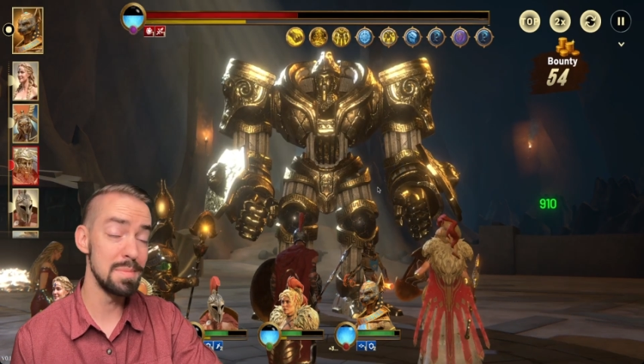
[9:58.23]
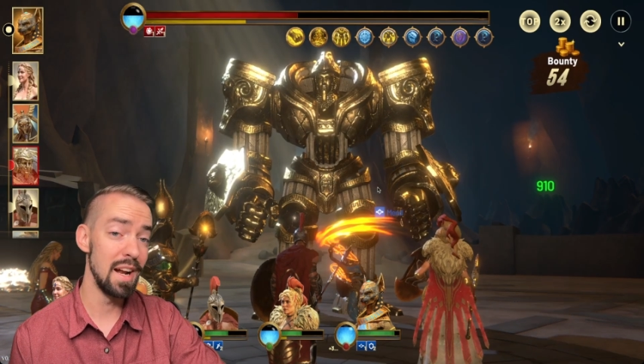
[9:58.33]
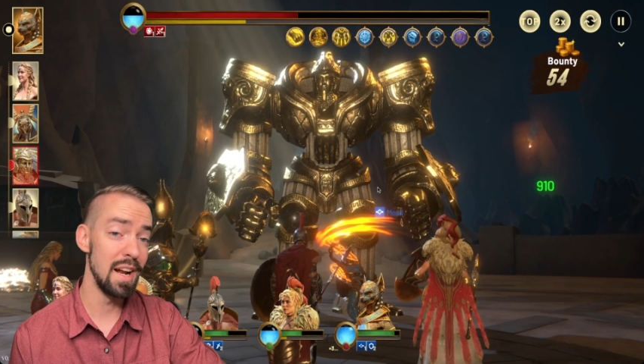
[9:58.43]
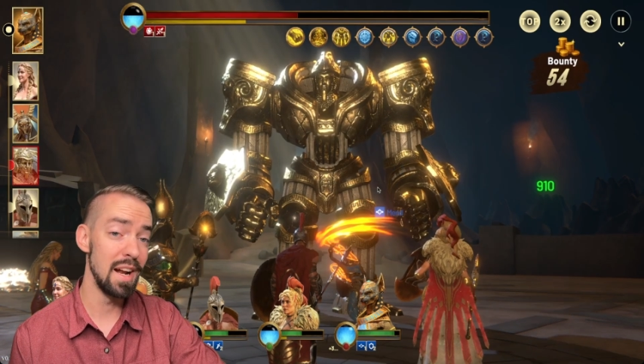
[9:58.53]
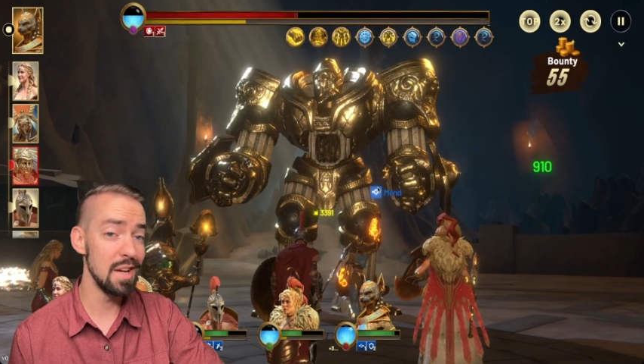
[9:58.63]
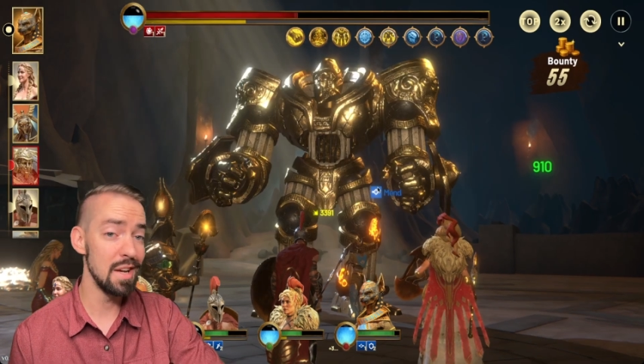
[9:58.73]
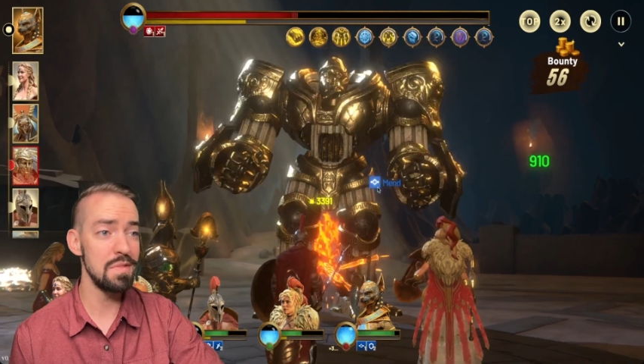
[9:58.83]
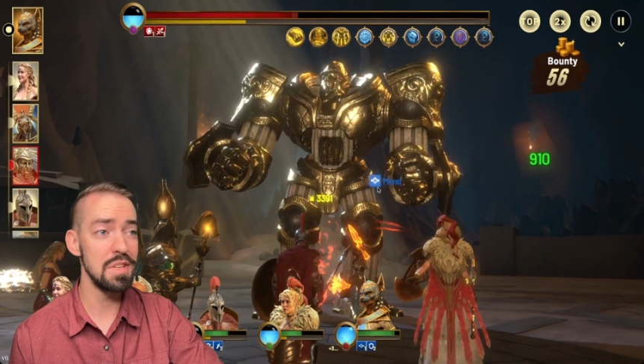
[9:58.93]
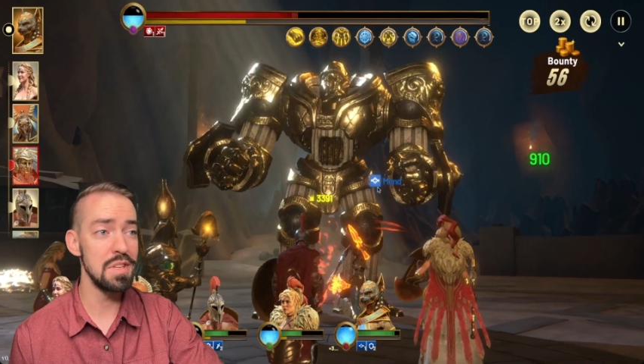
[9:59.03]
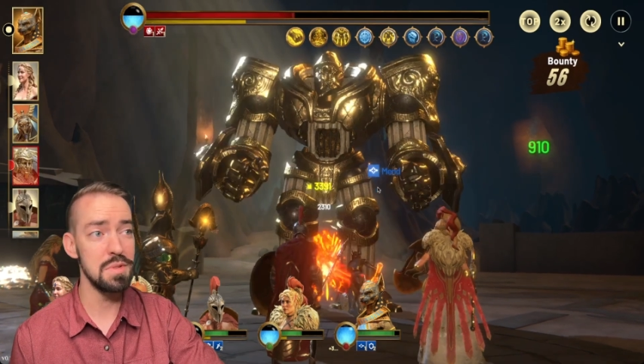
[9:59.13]
But I also
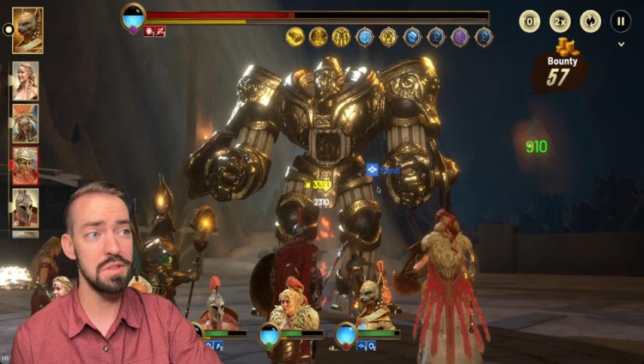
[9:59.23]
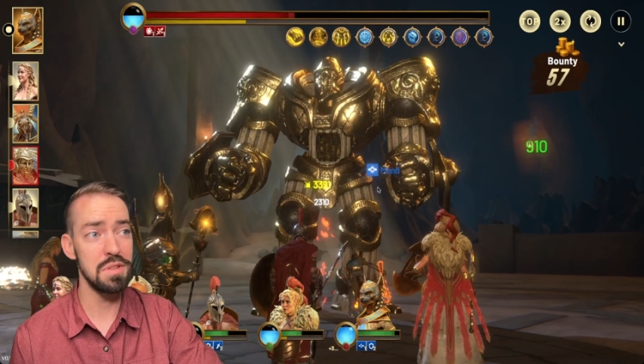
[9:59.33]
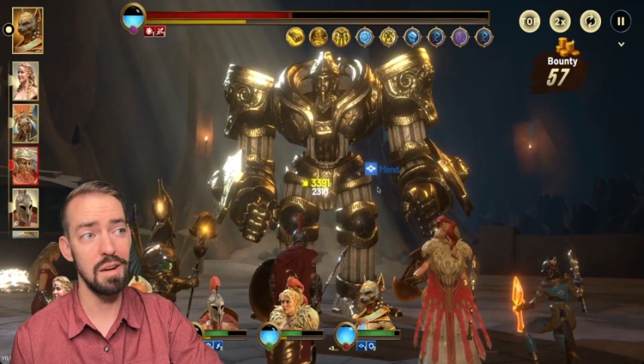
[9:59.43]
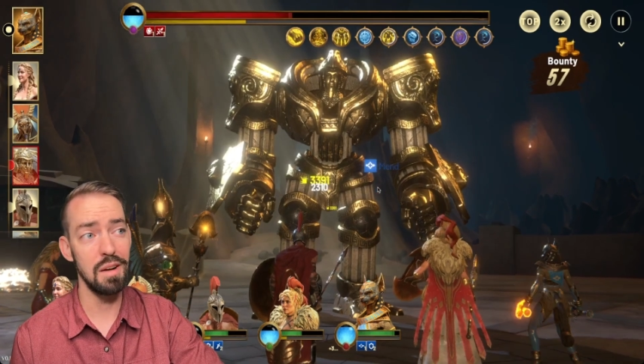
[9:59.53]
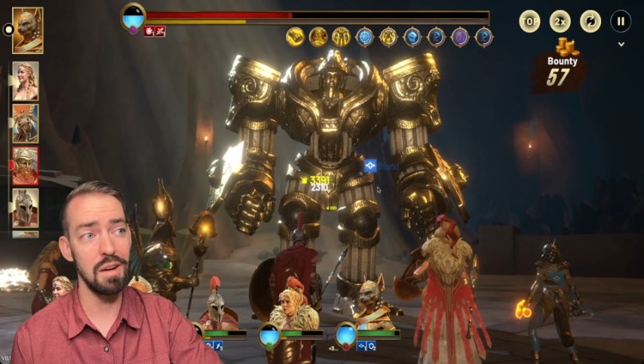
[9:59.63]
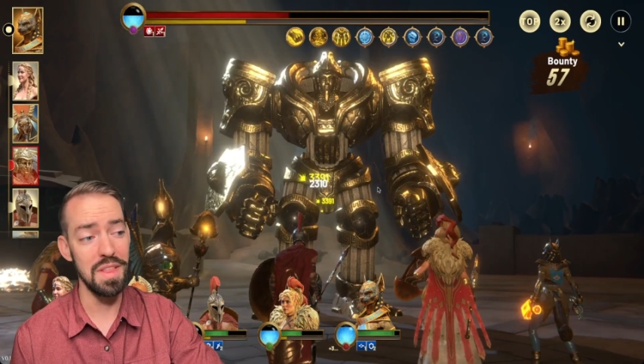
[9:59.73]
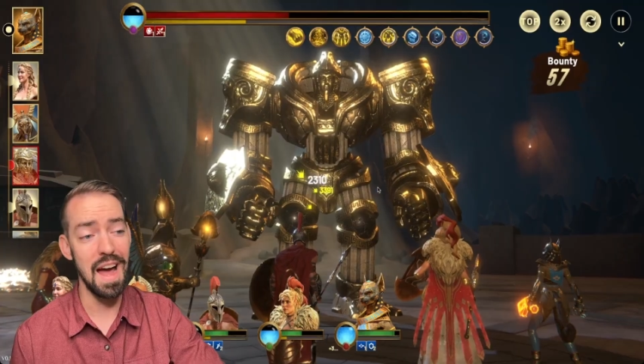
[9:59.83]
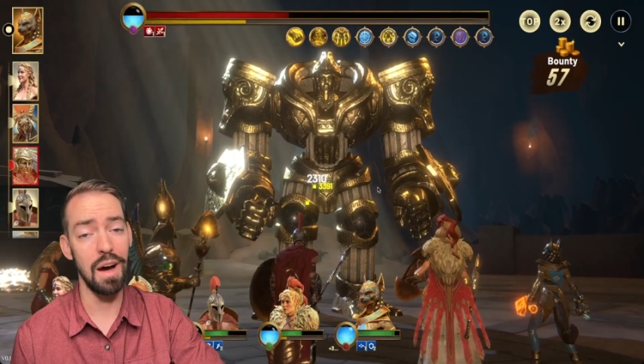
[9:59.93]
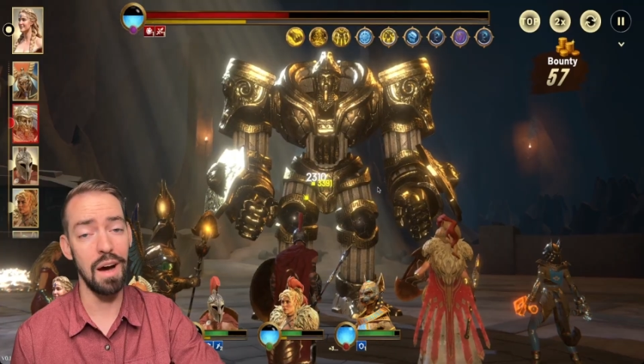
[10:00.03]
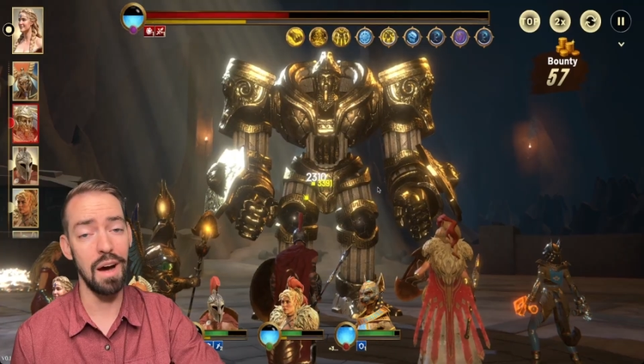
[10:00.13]
haven't used her
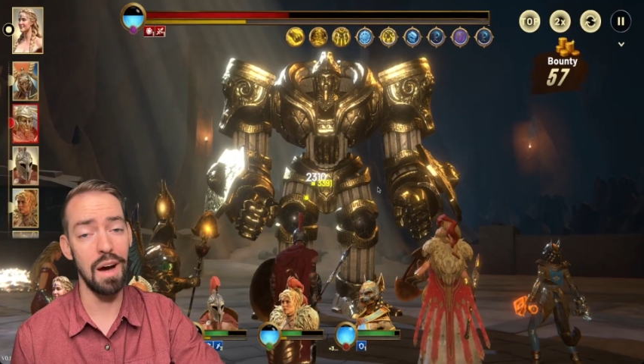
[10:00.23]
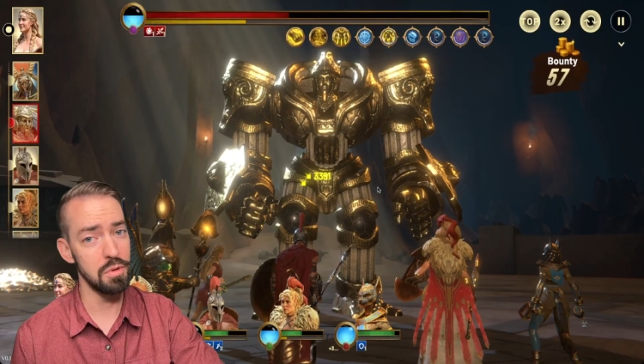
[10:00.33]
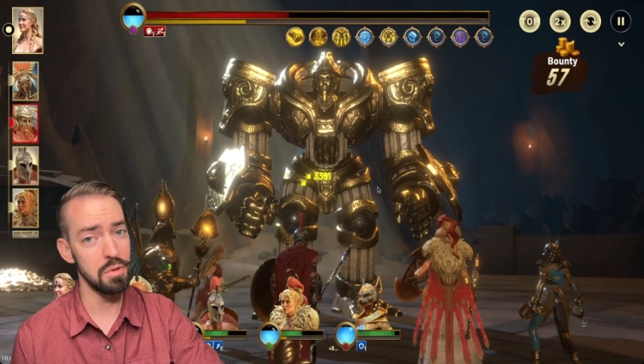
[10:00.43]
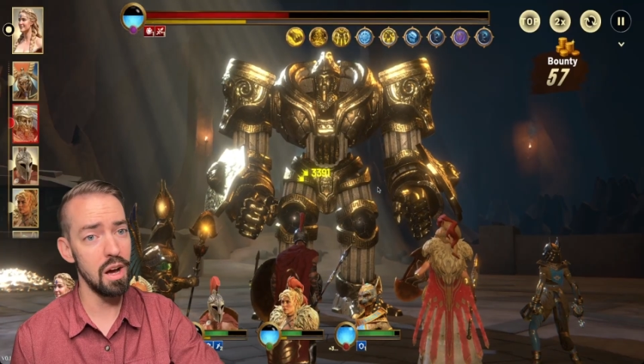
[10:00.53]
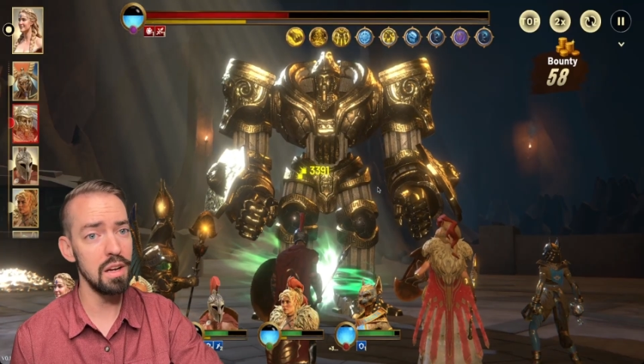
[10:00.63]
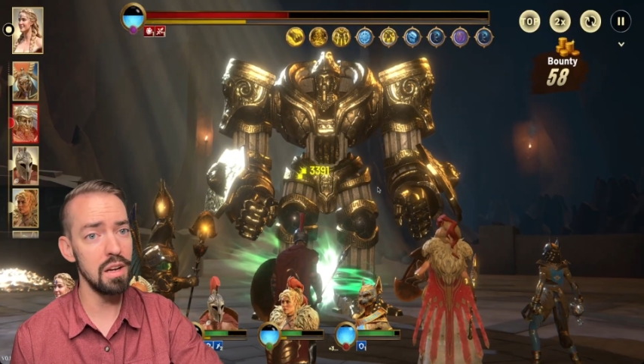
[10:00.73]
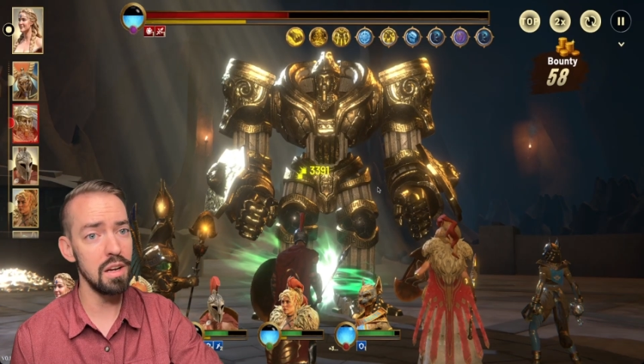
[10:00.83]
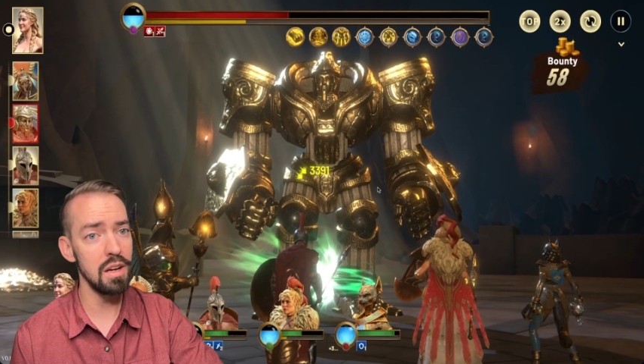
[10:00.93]
without Ra,